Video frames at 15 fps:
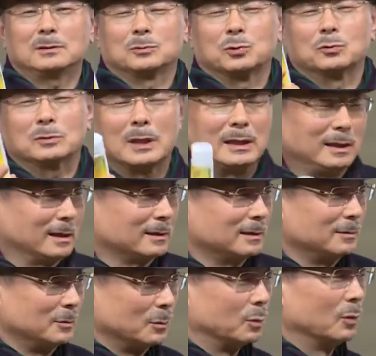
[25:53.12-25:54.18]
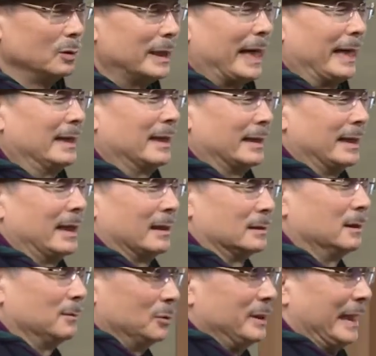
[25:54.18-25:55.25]
If you use the product and you're able to
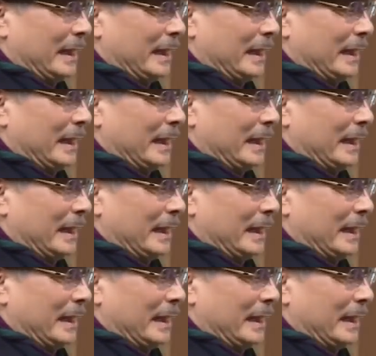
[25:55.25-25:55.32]
tell